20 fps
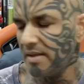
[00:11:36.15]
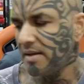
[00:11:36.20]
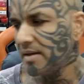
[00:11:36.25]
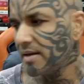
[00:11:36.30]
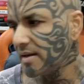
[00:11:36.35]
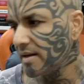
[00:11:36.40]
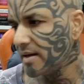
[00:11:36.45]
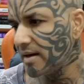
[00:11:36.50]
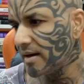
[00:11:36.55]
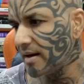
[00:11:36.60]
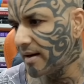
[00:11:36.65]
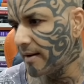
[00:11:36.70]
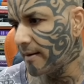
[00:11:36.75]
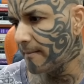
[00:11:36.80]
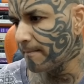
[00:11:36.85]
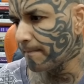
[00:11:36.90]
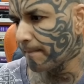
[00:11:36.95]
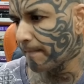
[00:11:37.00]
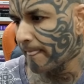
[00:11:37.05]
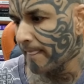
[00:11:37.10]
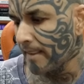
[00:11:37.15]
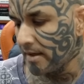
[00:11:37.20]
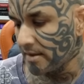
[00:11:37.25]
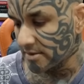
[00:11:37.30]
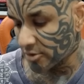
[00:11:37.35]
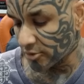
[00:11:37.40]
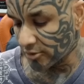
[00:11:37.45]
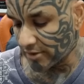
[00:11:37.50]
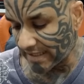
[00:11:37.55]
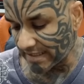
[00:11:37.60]
Um,
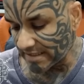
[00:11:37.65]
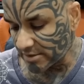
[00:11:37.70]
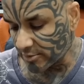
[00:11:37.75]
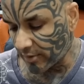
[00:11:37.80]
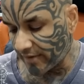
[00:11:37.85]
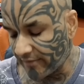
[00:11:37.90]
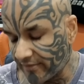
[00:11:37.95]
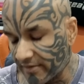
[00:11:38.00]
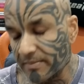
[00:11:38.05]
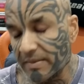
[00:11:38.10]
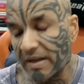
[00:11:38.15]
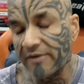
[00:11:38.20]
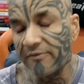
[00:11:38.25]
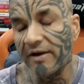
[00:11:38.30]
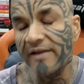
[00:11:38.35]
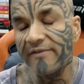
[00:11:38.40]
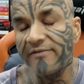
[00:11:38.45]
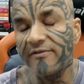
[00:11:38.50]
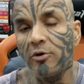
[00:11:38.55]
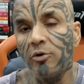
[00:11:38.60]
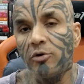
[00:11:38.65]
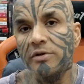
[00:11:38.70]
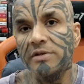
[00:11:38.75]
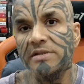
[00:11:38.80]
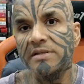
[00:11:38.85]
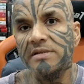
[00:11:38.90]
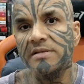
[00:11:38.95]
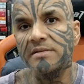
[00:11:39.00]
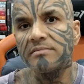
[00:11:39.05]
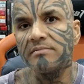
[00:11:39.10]
so that is why when my wife
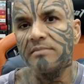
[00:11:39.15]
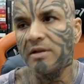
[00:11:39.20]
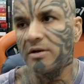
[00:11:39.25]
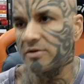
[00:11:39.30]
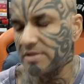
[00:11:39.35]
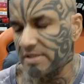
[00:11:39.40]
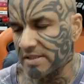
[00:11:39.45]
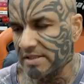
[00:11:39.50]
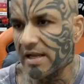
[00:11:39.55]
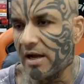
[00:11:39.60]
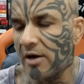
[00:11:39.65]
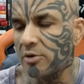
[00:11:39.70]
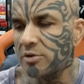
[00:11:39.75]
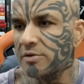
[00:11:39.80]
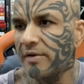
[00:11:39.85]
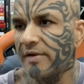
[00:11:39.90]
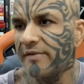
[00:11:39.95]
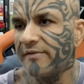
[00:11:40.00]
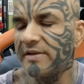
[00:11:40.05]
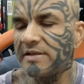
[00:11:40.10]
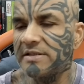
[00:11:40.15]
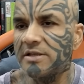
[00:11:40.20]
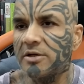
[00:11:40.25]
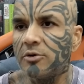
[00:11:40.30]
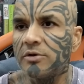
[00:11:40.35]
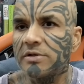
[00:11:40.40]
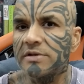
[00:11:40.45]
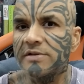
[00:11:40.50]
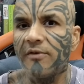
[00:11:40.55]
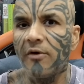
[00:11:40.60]
goes, you know, she's a housewife, when she
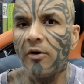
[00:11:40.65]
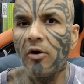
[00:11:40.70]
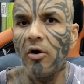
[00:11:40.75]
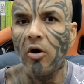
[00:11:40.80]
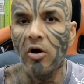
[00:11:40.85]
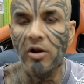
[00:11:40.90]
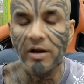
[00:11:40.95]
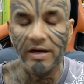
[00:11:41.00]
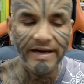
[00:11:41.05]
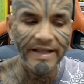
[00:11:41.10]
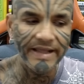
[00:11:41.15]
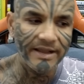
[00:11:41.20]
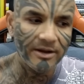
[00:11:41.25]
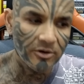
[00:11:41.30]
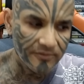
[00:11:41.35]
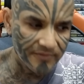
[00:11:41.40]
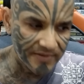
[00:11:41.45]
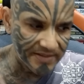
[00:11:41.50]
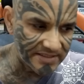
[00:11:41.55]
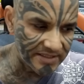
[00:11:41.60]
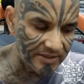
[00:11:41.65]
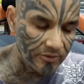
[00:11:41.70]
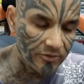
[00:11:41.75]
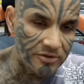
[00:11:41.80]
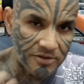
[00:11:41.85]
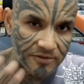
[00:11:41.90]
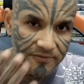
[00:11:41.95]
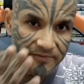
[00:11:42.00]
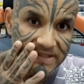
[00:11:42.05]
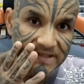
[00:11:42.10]
goes for a holiday or when she
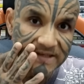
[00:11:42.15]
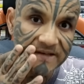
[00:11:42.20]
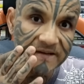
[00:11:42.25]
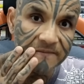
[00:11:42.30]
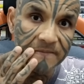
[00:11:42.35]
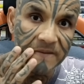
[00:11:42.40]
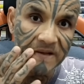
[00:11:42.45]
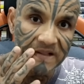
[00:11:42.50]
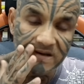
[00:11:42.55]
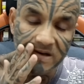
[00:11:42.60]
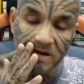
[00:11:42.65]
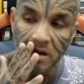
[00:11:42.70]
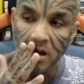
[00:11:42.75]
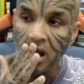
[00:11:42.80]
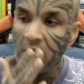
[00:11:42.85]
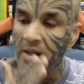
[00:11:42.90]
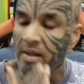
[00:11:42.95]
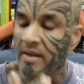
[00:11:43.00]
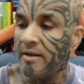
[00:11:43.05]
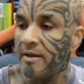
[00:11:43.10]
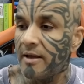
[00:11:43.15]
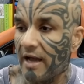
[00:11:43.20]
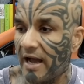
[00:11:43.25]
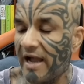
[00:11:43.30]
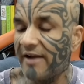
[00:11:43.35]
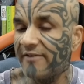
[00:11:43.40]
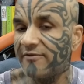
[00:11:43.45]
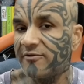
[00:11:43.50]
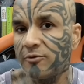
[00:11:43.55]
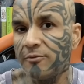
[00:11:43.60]
goes to visit her mother, I
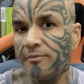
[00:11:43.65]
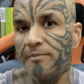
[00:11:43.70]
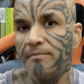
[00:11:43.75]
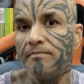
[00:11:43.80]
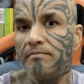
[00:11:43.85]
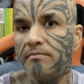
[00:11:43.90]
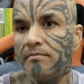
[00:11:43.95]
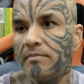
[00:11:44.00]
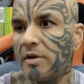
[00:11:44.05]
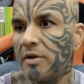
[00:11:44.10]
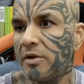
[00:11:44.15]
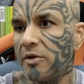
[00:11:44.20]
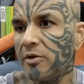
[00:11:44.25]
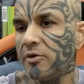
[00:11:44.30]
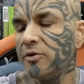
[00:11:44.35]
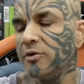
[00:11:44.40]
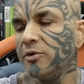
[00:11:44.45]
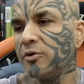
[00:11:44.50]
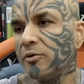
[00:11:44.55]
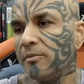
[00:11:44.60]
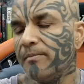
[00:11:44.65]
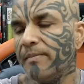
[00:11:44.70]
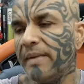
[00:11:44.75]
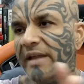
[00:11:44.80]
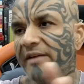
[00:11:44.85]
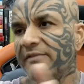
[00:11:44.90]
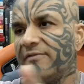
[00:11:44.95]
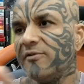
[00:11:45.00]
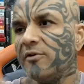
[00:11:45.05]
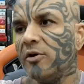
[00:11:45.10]
have to, you, you know,
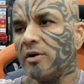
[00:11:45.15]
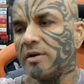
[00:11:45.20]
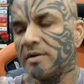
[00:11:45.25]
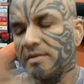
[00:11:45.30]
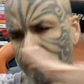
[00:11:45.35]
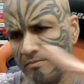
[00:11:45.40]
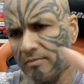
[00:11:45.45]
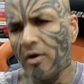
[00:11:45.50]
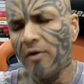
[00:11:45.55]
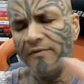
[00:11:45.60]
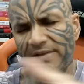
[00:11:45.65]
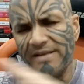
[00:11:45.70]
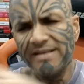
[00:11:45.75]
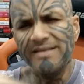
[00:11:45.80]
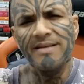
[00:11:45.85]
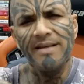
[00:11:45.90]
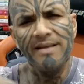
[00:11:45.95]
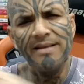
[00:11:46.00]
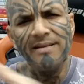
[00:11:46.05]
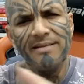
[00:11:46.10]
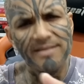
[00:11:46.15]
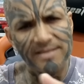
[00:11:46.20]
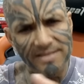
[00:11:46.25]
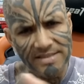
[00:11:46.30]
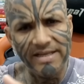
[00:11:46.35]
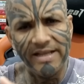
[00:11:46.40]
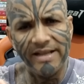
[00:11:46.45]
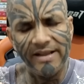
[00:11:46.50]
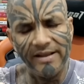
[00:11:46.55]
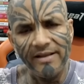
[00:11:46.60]
pay for, obviously, the
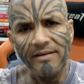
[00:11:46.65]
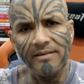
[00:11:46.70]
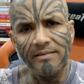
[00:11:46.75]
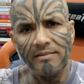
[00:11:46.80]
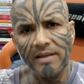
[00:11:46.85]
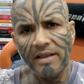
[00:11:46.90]
stay.